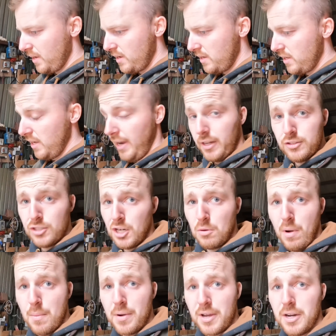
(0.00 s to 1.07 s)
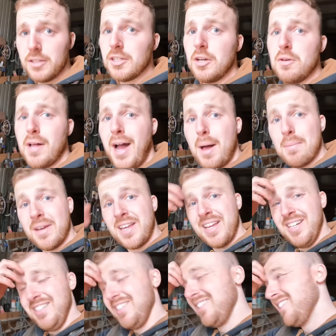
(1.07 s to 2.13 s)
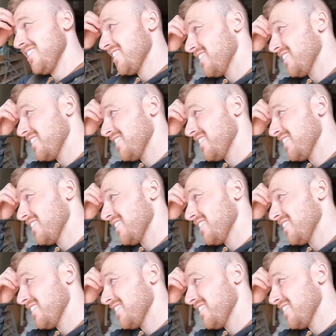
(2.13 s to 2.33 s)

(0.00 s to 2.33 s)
Yeah, don't know when we're going to do that because